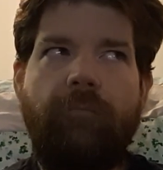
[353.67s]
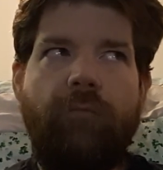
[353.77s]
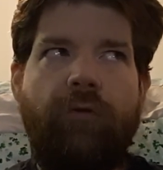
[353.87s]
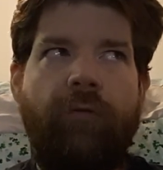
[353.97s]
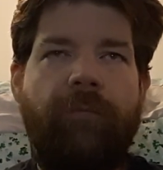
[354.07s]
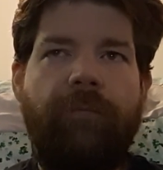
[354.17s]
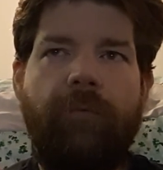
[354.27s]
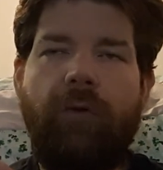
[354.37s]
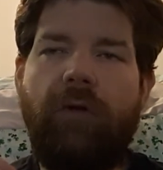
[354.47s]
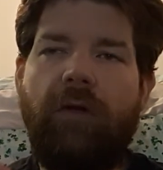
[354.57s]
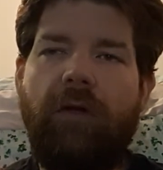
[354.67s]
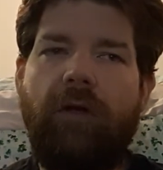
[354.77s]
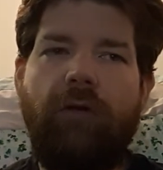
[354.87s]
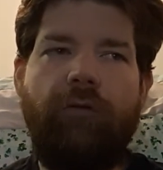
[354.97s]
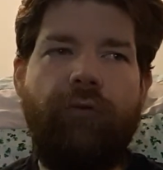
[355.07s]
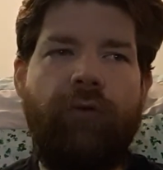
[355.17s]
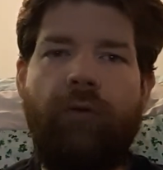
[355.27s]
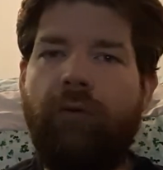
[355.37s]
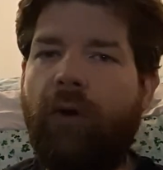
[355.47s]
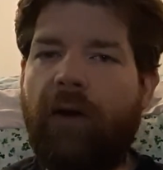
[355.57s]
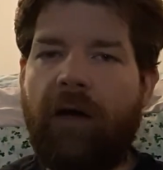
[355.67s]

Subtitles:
You don't know